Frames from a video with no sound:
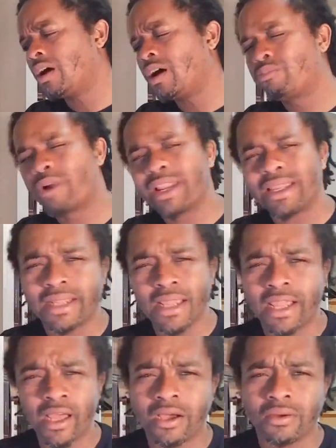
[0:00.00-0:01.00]
Breaking
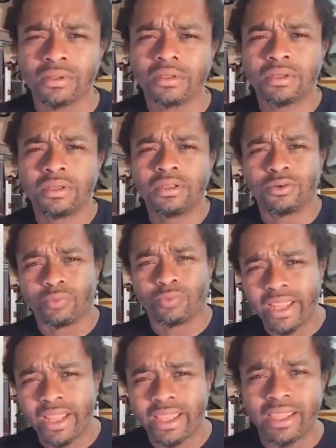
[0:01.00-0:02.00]
down the
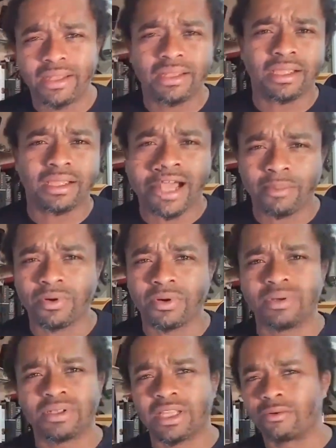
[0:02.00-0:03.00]
red, copper,
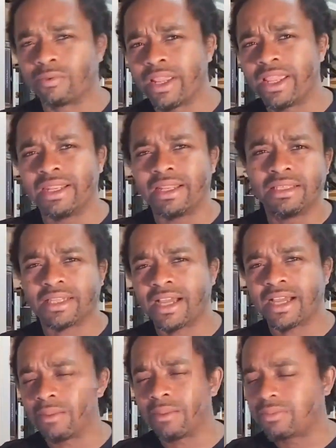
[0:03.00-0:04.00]
and that red is
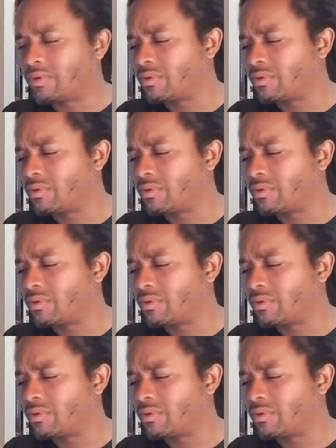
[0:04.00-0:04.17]
copper.